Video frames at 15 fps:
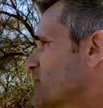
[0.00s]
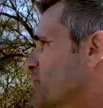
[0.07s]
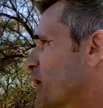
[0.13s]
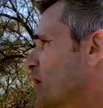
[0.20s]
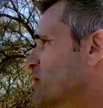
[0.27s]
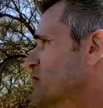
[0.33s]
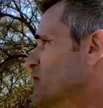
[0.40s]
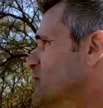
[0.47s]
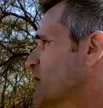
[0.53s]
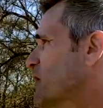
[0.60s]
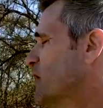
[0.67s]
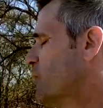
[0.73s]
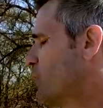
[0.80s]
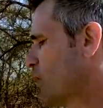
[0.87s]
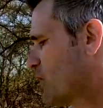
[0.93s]
I suppose
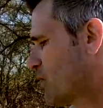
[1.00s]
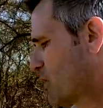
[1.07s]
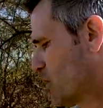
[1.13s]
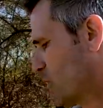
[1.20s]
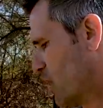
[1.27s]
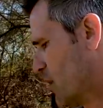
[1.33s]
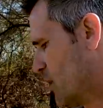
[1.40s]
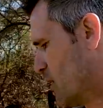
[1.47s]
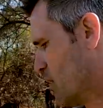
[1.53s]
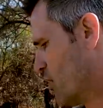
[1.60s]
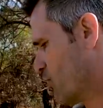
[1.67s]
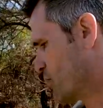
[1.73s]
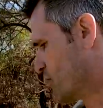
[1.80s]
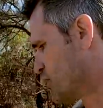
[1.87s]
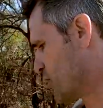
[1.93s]
with
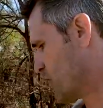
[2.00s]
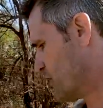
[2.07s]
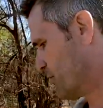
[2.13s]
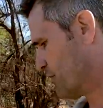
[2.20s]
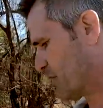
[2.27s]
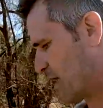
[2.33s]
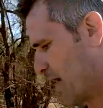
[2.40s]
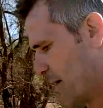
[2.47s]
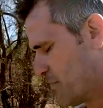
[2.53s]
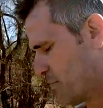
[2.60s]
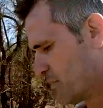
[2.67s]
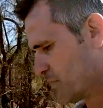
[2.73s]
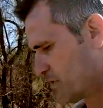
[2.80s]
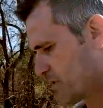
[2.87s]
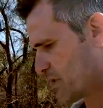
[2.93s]
reserved
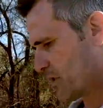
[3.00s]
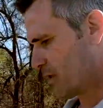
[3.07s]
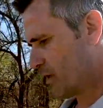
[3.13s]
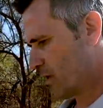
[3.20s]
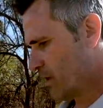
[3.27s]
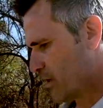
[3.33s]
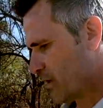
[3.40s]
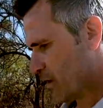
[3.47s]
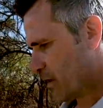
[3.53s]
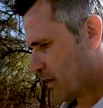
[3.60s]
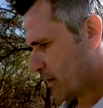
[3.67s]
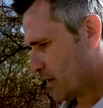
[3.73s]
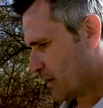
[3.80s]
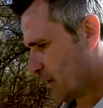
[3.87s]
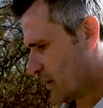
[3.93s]
comes
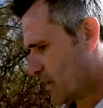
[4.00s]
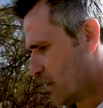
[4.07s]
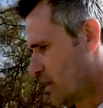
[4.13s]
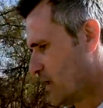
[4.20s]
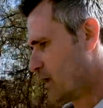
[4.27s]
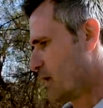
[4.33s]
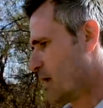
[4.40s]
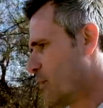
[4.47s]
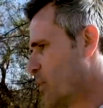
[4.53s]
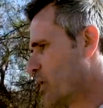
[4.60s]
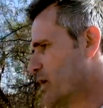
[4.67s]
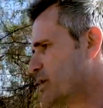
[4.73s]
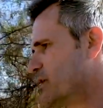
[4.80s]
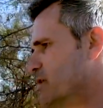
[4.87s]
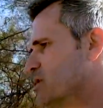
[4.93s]
the
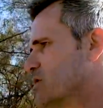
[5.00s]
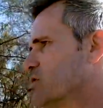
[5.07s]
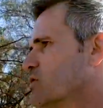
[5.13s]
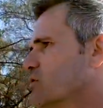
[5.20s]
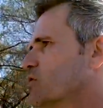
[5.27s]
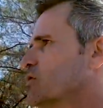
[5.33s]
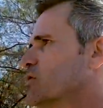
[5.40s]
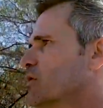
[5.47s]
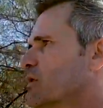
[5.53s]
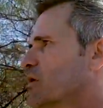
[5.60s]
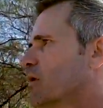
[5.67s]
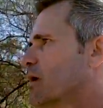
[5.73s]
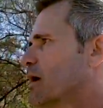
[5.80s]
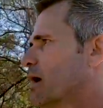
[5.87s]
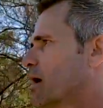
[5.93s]
ability to
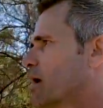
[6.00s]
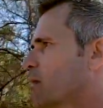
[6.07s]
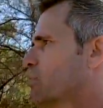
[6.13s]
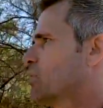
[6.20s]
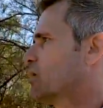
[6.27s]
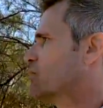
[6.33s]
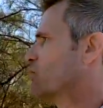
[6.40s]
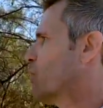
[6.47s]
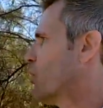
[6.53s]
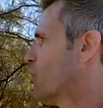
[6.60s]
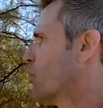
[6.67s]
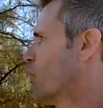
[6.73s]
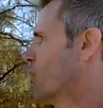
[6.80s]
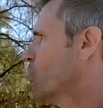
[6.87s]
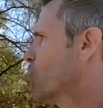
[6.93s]
uh, be
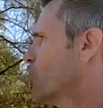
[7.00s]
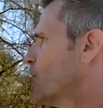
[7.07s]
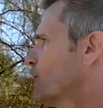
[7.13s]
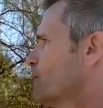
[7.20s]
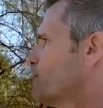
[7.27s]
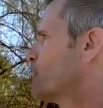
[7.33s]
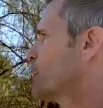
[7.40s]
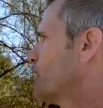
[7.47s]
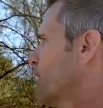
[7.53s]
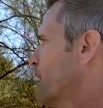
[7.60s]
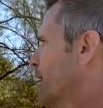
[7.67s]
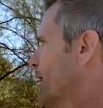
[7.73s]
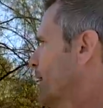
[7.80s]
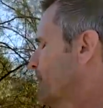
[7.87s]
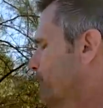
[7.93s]
more
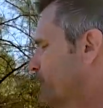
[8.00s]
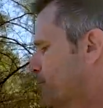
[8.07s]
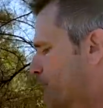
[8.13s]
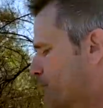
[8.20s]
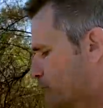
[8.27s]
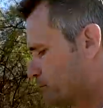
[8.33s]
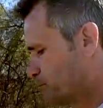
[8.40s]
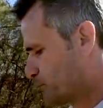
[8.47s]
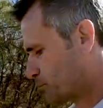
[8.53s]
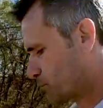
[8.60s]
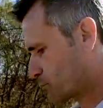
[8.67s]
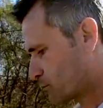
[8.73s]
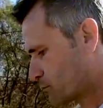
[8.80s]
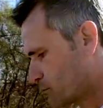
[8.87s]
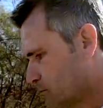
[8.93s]
um,
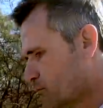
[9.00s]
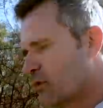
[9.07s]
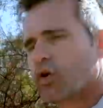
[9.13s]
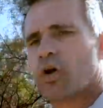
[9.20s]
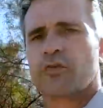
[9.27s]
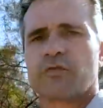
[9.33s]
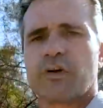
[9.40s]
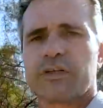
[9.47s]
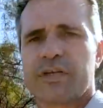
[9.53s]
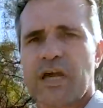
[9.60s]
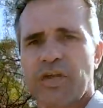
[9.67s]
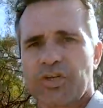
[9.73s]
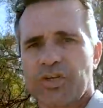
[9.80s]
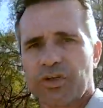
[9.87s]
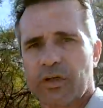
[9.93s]

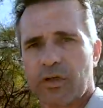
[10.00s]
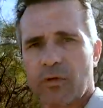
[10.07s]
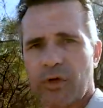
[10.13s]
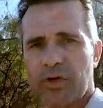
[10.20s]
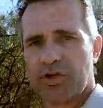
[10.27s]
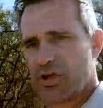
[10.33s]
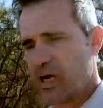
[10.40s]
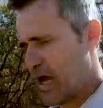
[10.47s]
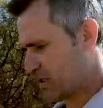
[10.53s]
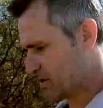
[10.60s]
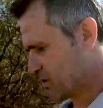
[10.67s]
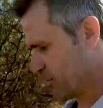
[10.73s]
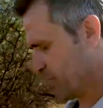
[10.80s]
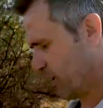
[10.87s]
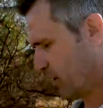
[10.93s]
confrontational when she
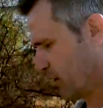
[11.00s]
has to